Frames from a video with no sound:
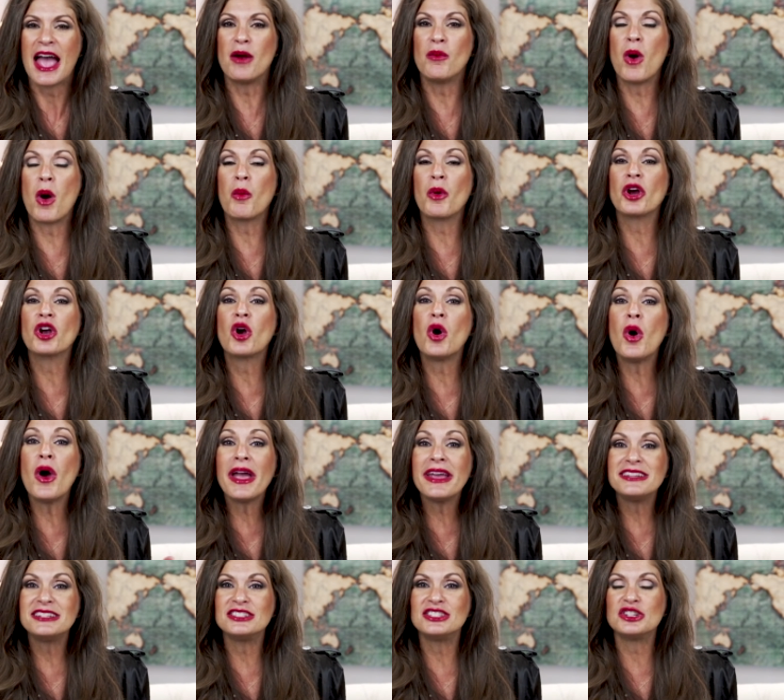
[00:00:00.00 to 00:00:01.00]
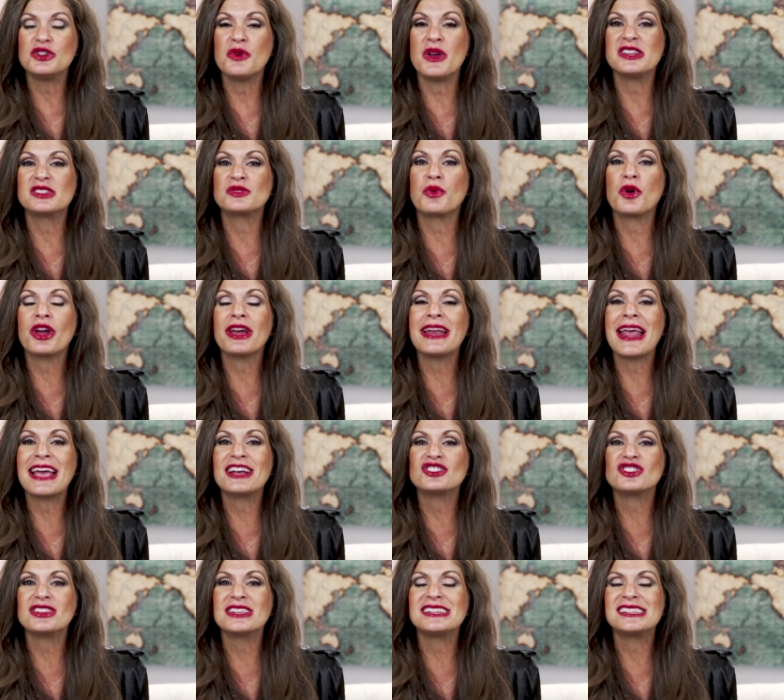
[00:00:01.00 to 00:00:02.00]
And what we're going to do is we're going to
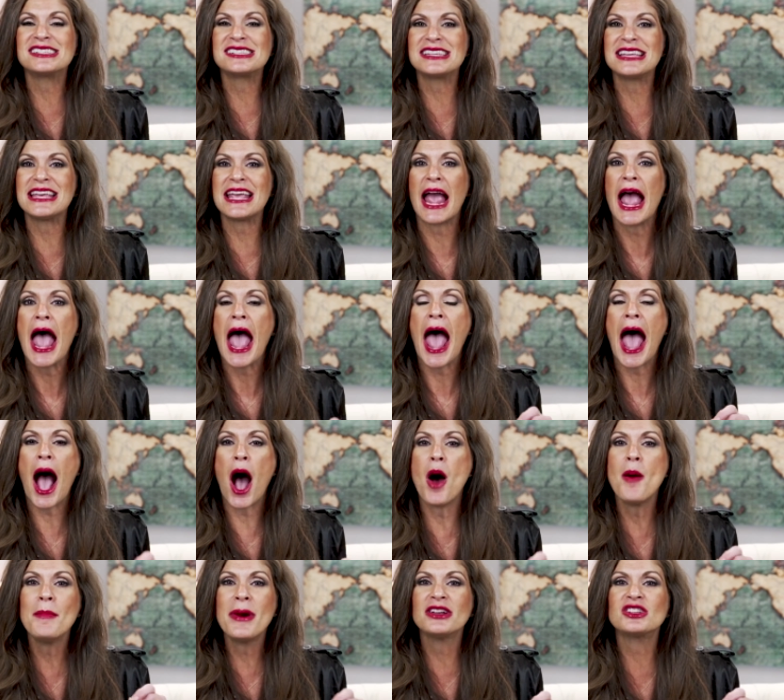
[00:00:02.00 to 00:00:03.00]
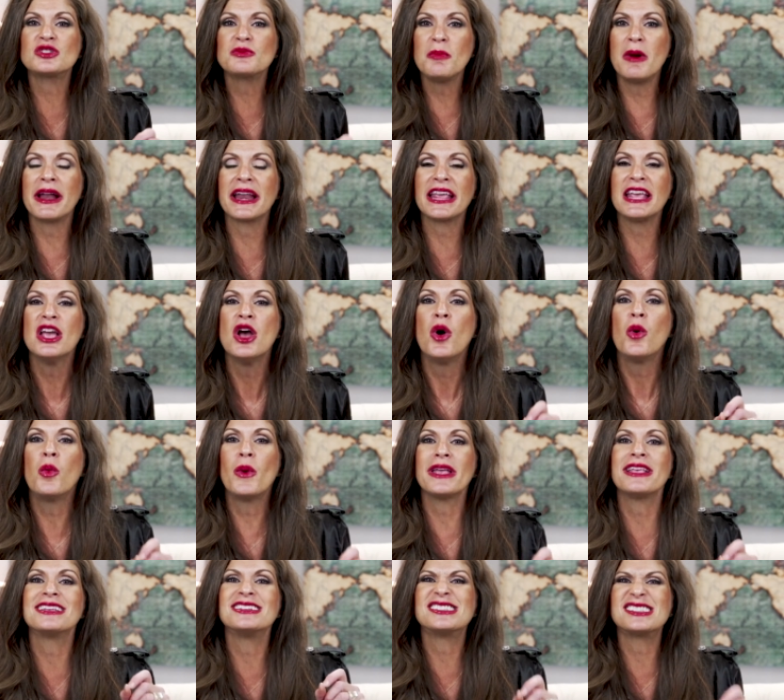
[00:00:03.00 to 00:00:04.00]
actually see how much money
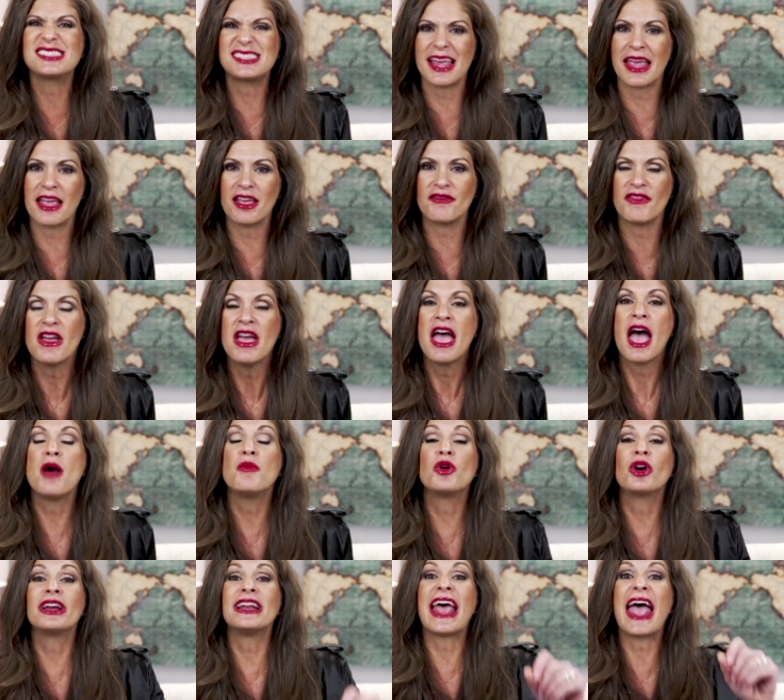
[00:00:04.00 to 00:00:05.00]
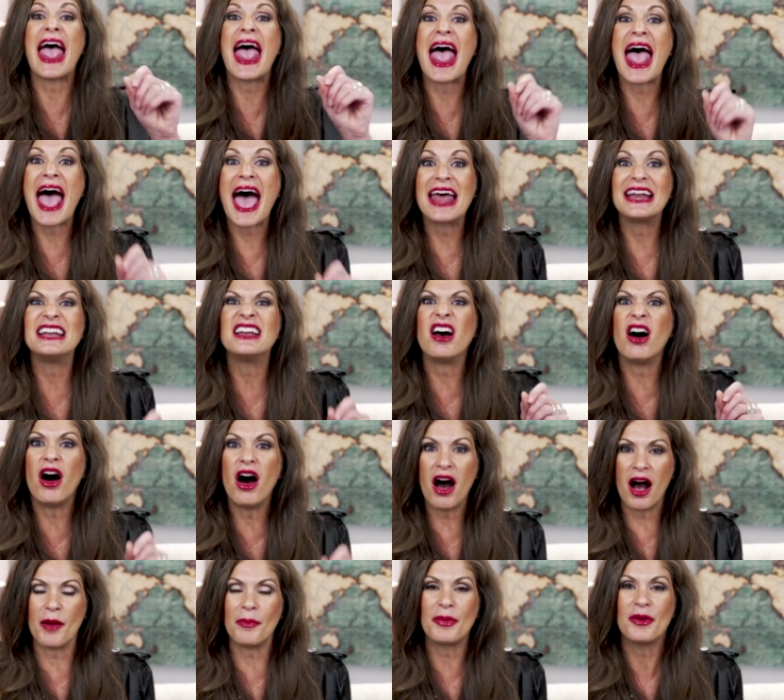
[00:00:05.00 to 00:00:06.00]
we could save, and we're going to add it
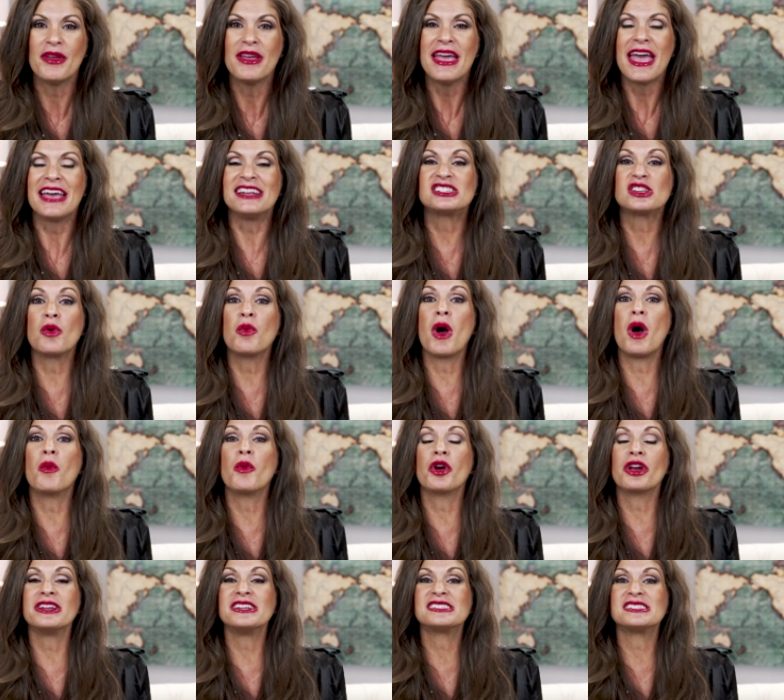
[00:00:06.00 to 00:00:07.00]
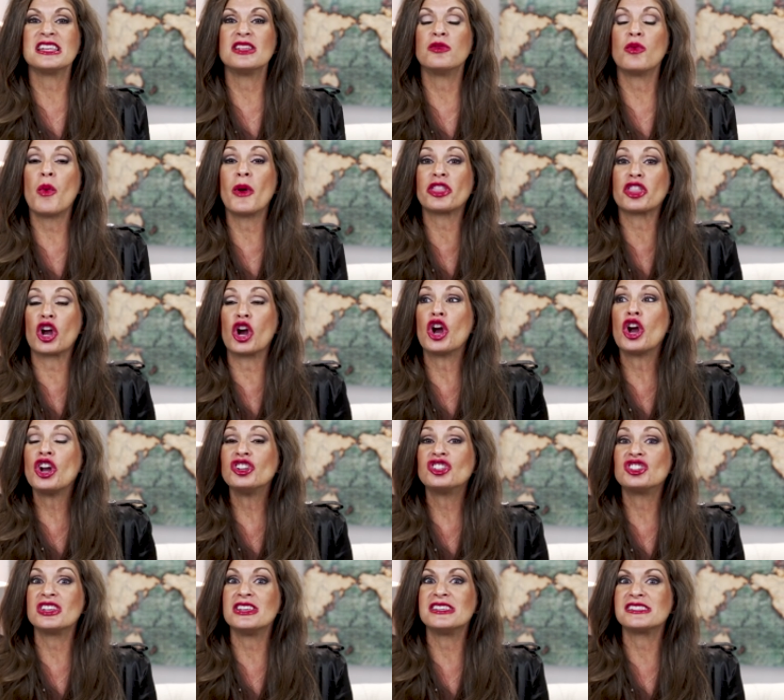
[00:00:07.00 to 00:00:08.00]
up. And so what we're going to see what the
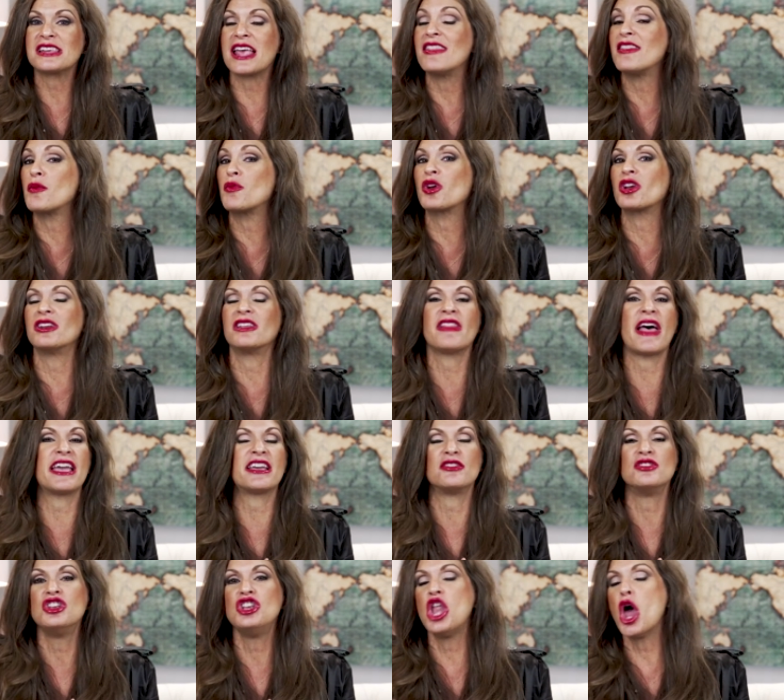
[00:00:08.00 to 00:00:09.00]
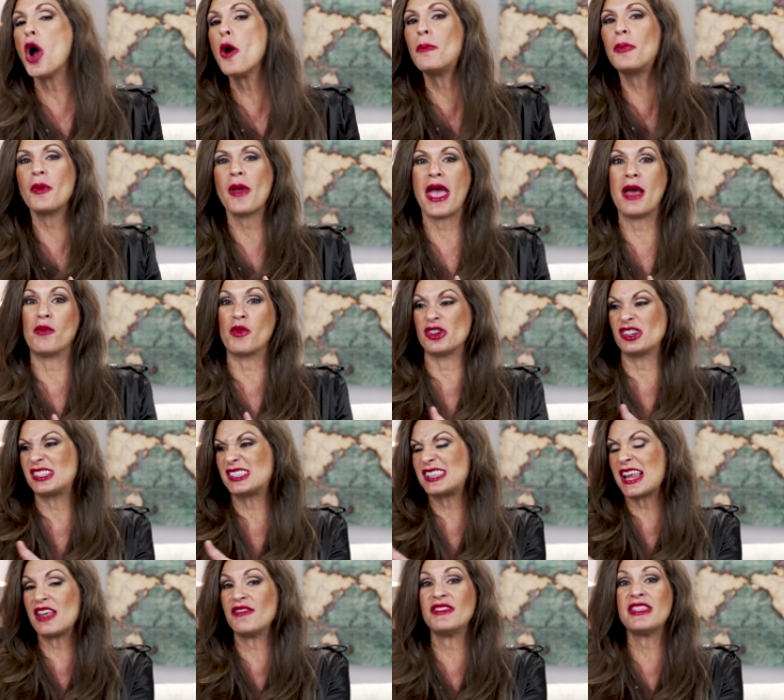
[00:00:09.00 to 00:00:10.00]
urge is, and then we're going to like, nope, and we're
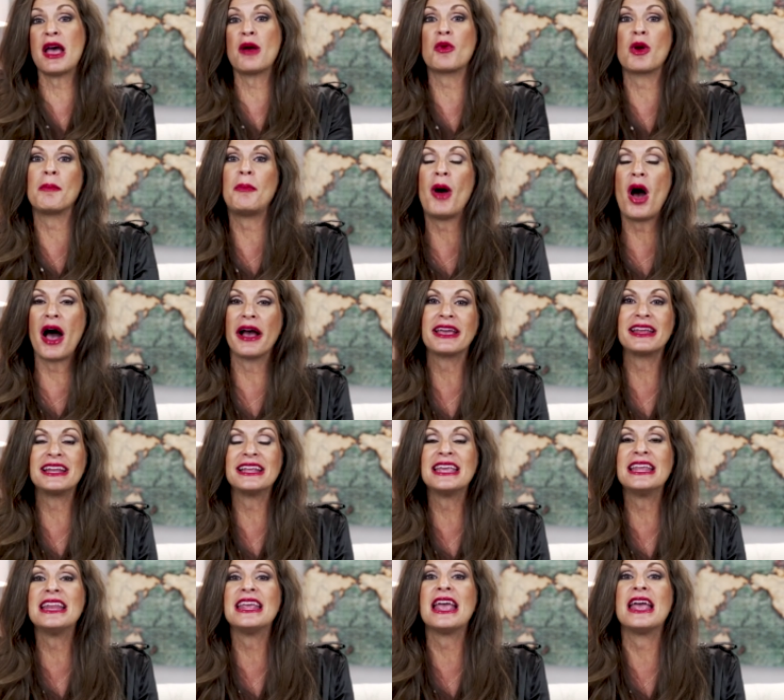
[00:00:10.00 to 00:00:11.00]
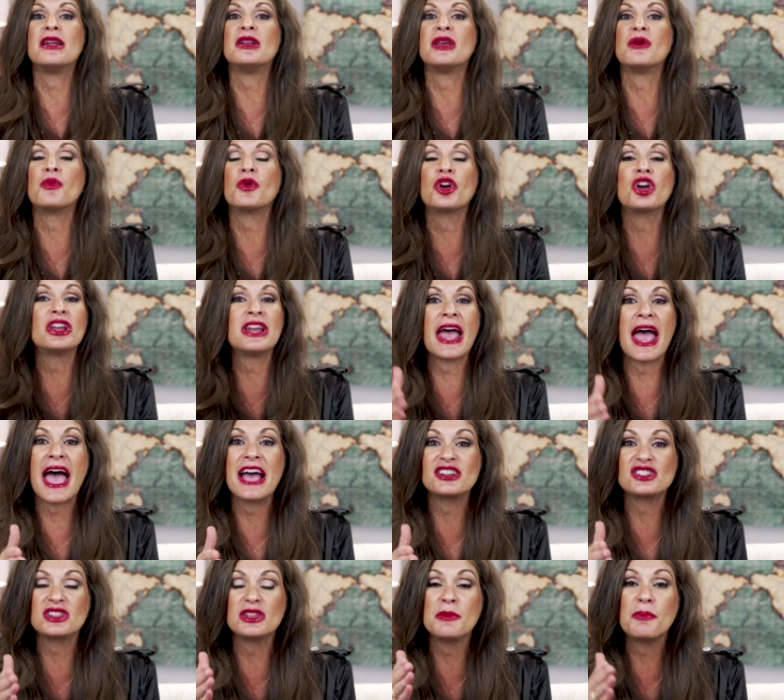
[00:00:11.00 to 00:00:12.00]
saving that, we're pocketing it, and we're going to
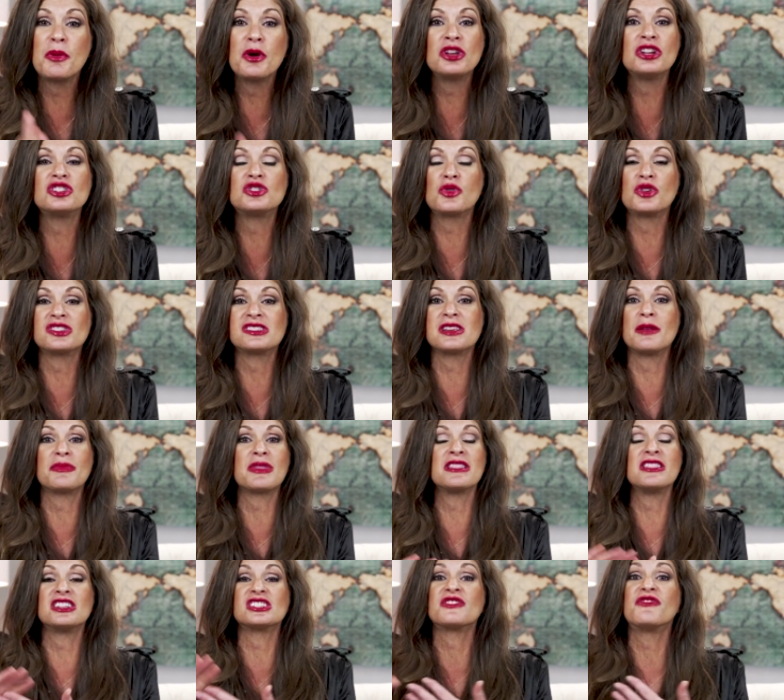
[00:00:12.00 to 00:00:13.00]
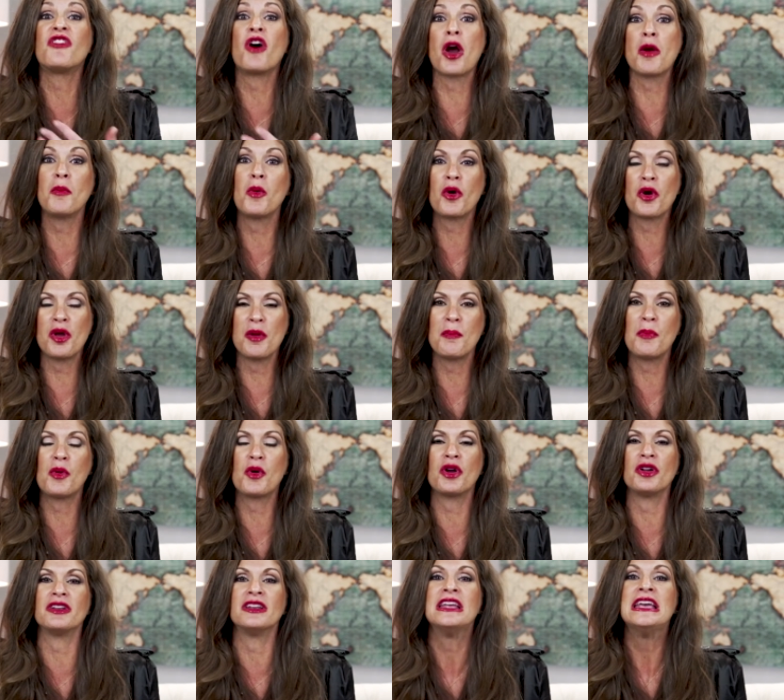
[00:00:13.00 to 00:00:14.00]
actually put it towards something that's far more
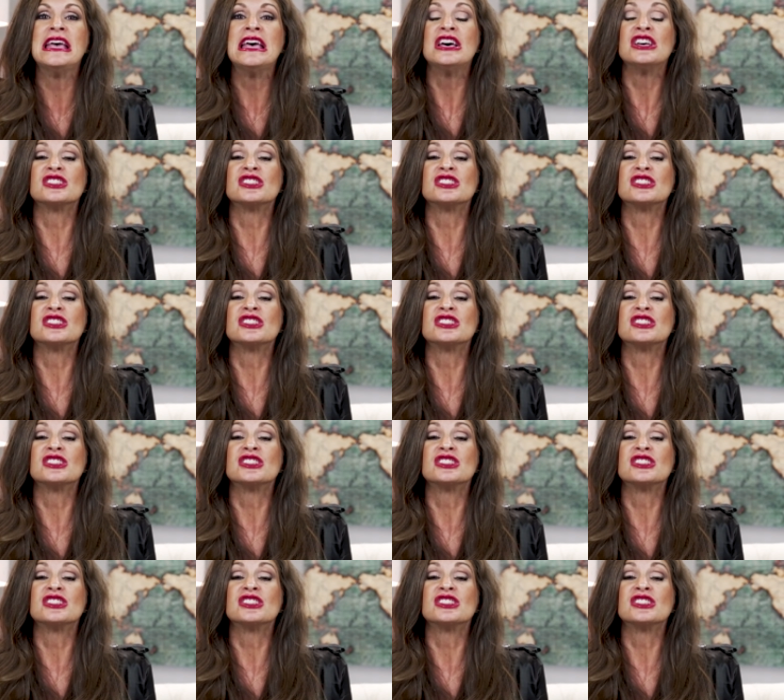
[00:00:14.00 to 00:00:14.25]
important.